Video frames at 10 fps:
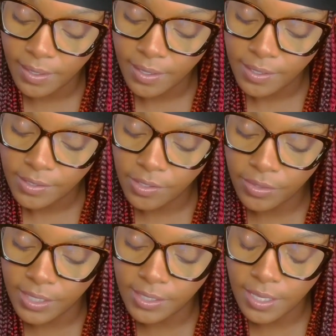So
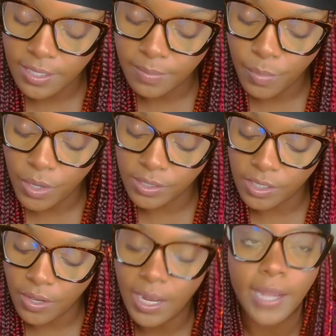this is more
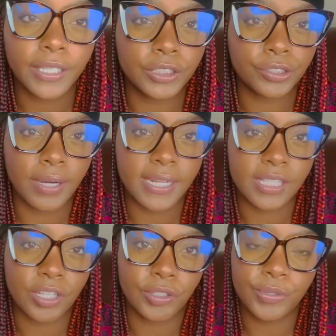so like a
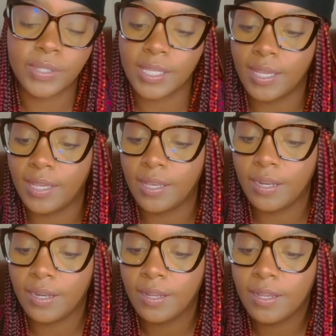translucent
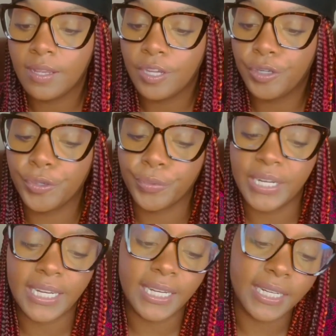
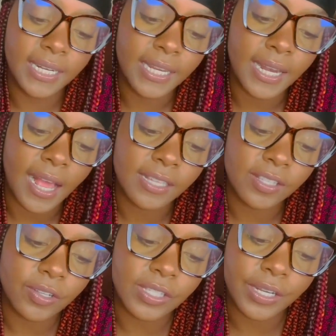green. It has
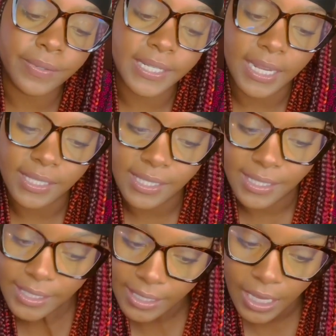those
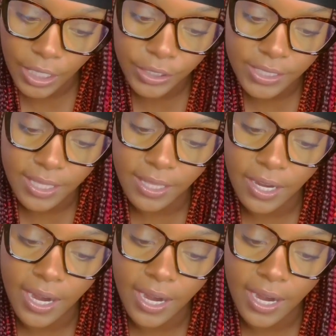iridescent colors in there. I